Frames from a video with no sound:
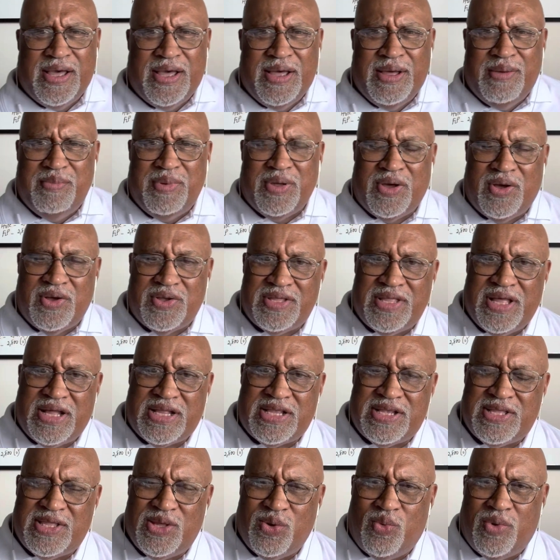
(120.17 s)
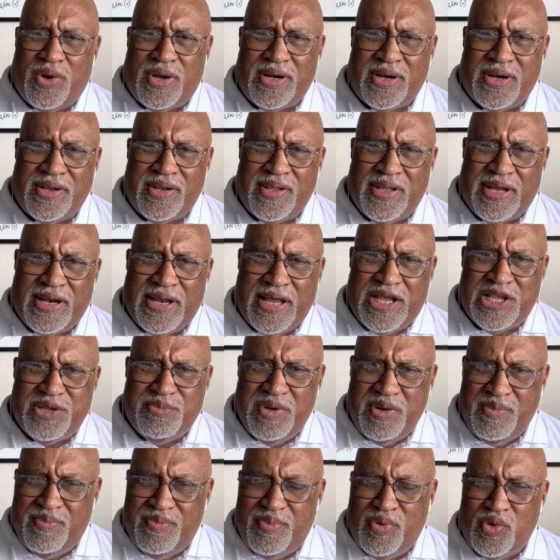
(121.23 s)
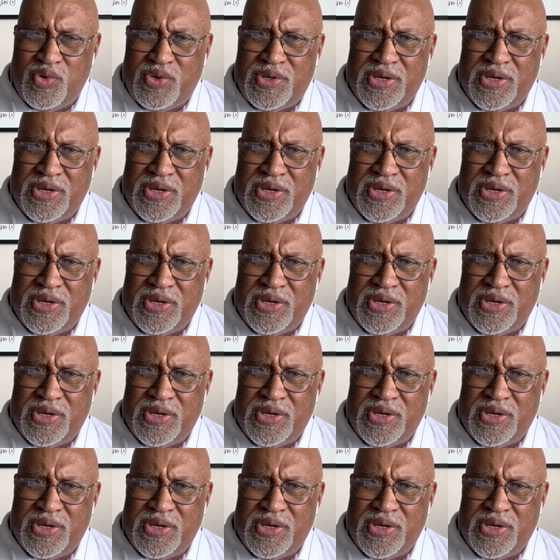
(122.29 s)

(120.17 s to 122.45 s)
because that's the one that has been put